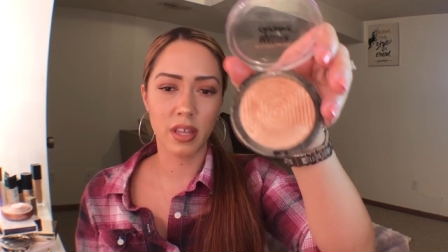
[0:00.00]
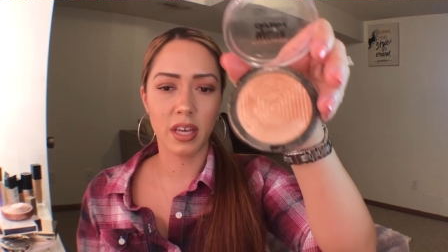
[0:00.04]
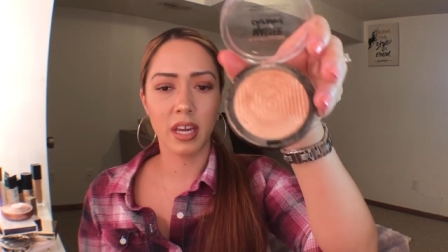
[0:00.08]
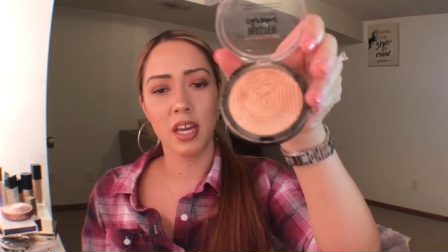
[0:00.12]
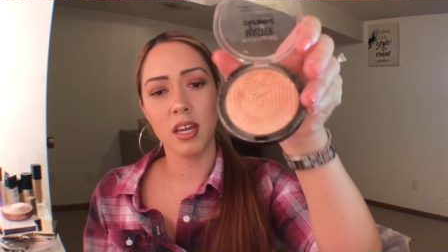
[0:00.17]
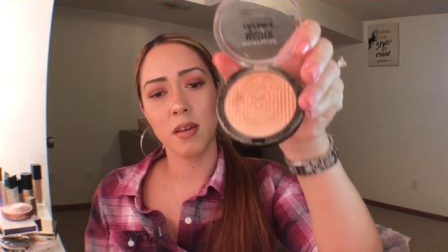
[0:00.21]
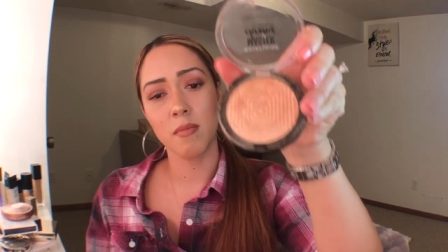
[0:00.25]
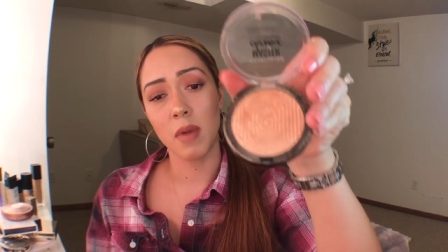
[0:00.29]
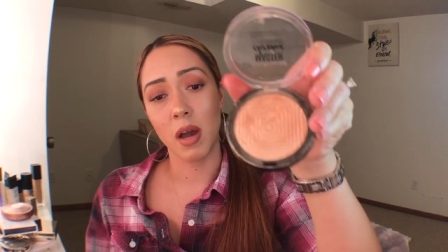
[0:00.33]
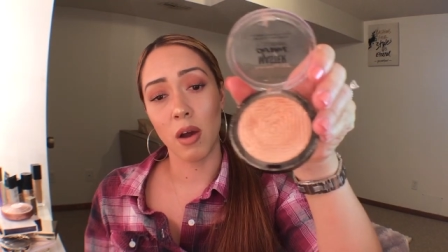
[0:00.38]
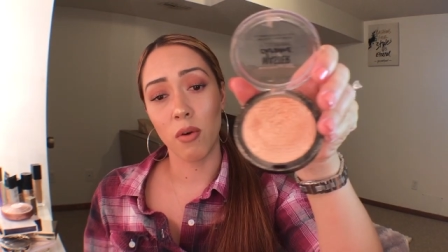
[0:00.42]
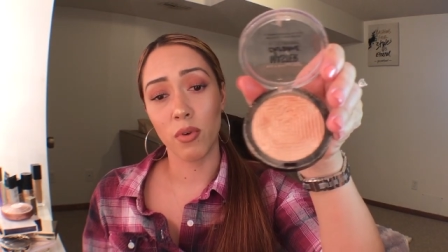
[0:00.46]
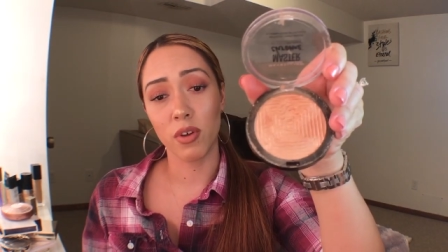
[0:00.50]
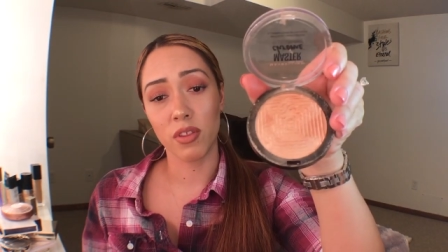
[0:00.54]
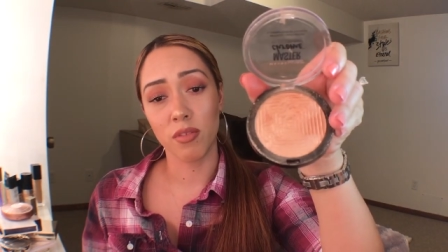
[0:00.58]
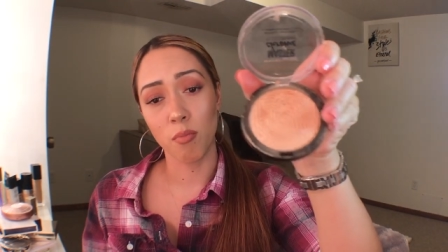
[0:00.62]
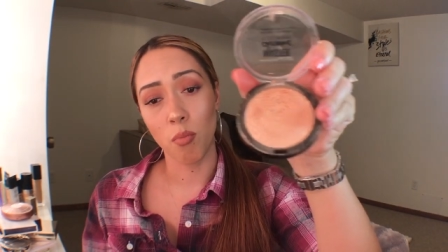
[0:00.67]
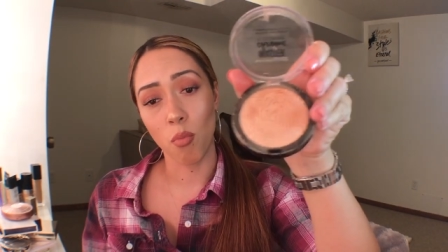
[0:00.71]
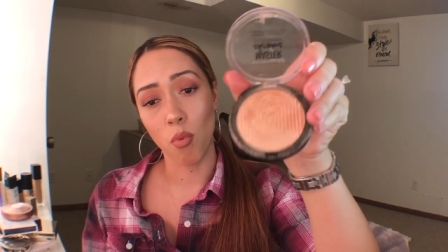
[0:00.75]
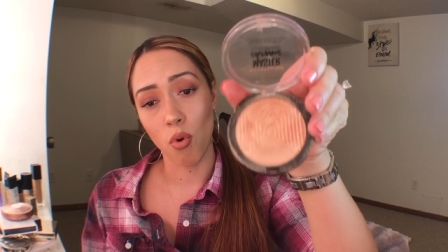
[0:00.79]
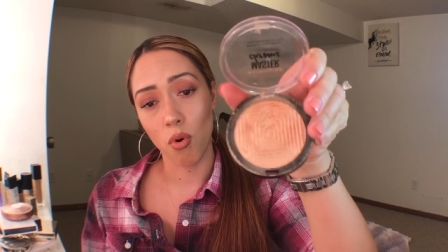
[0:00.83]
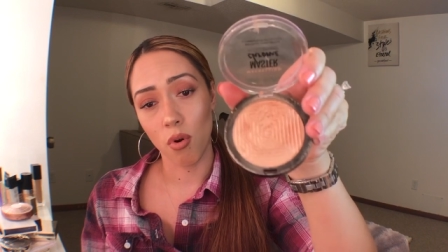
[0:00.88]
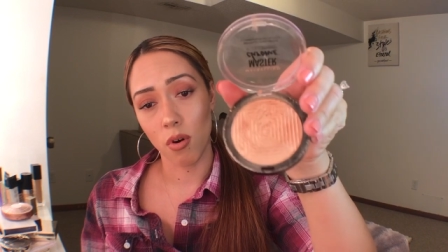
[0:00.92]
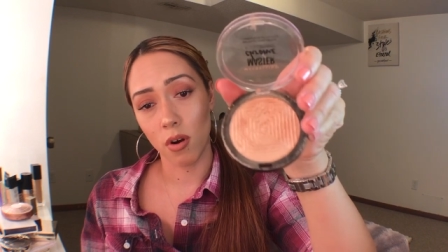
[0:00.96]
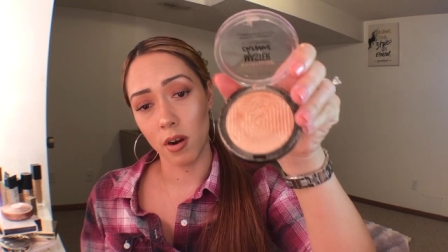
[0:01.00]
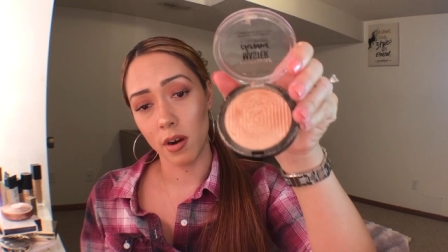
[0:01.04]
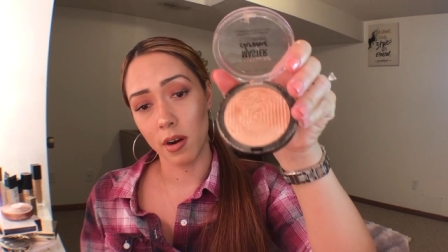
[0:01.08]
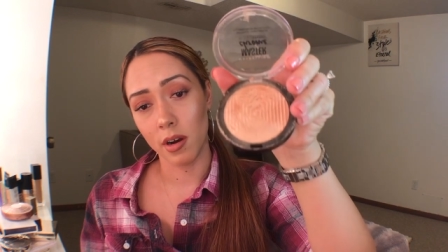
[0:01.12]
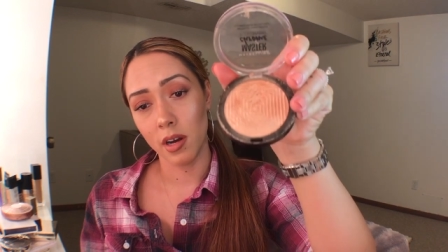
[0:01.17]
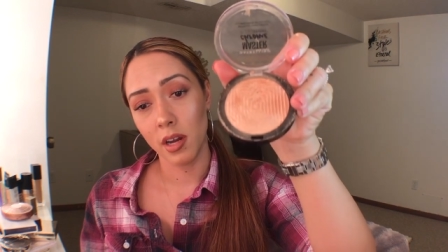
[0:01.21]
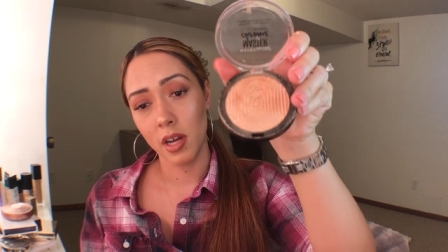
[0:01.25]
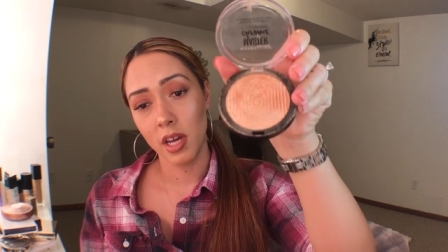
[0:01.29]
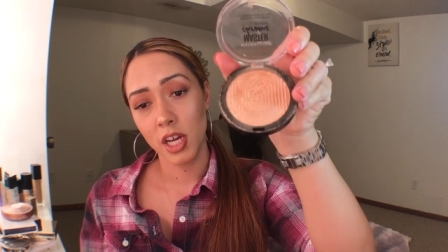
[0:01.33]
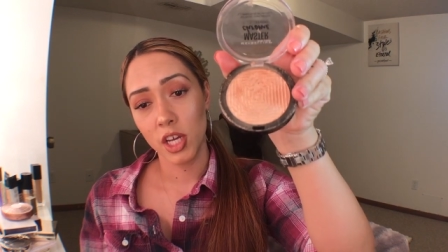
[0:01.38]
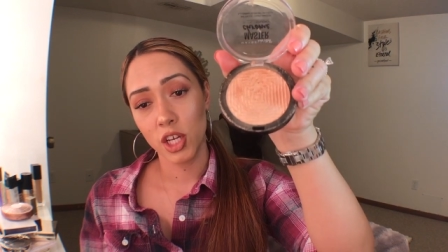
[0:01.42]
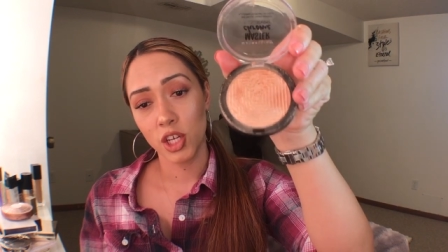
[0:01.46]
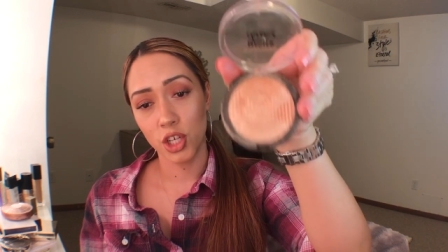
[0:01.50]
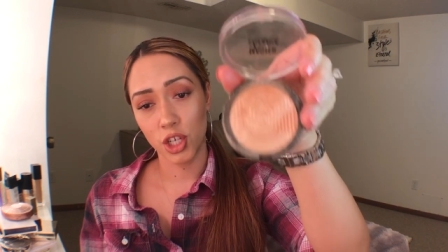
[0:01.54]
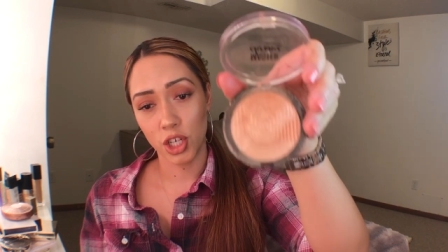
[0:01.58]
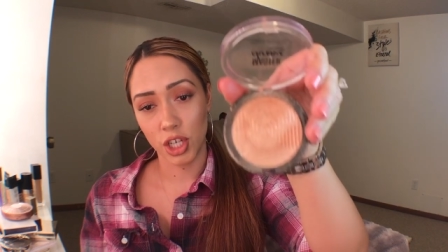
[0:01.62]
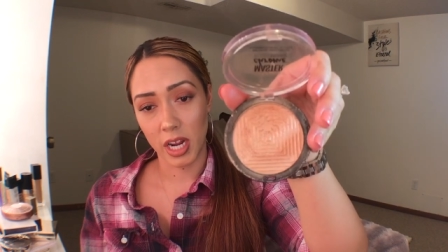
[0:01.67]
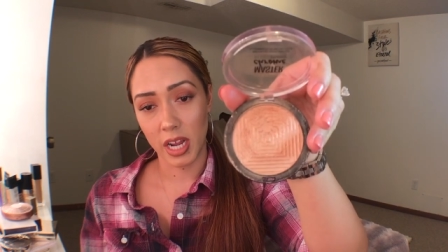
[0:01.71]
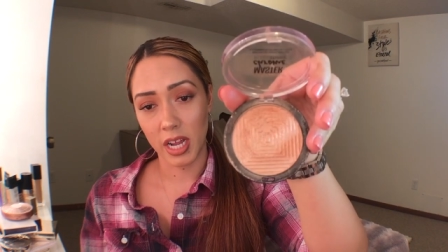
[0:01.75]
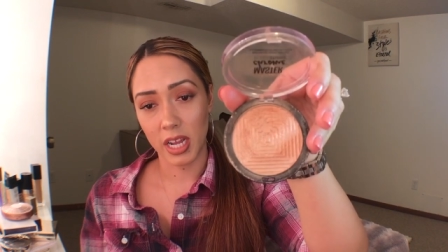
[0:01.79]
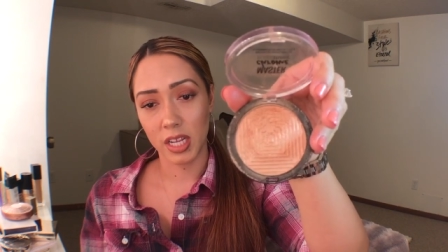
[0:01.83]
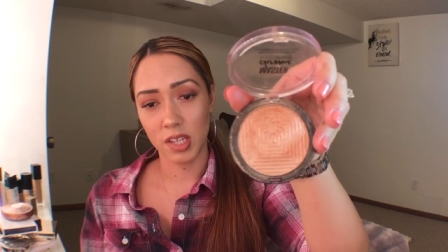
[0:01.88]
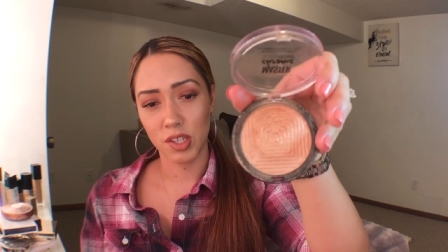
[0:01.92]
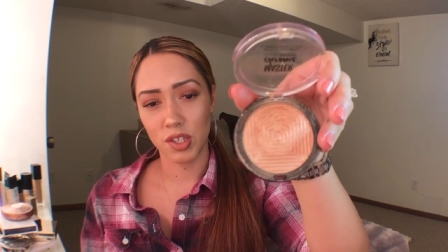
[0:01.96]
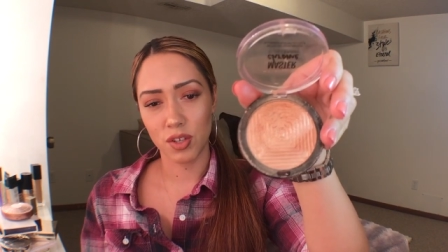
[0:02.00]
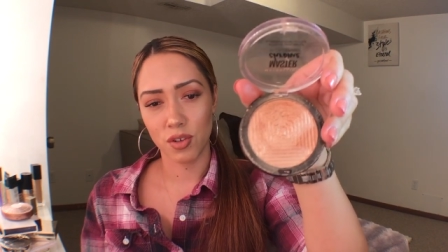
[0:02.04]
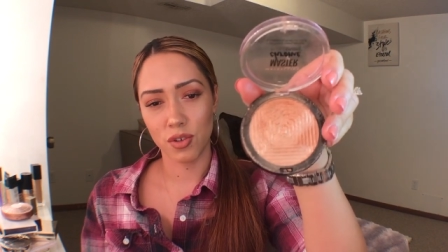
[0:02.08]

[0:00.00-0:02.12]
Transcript: they came out with more shades.